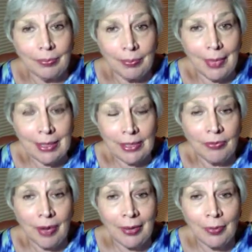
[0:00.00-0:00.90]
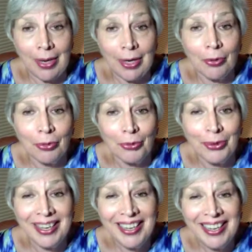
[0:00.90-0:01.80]
That's a fine way to go through
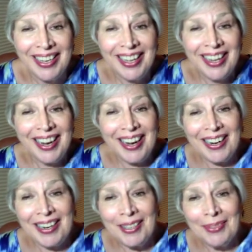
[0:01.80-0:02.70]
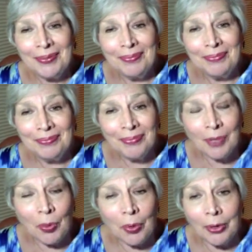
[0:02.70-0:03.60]
it. Um,
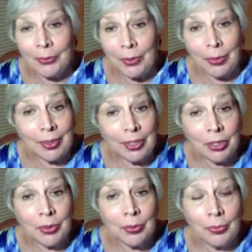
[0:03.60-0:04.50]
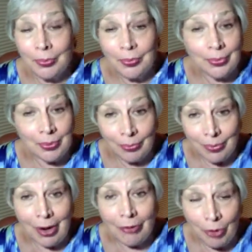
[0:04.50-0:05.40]
or you can do
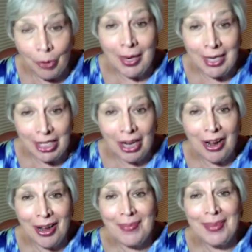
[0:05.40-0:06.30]
a few at a time.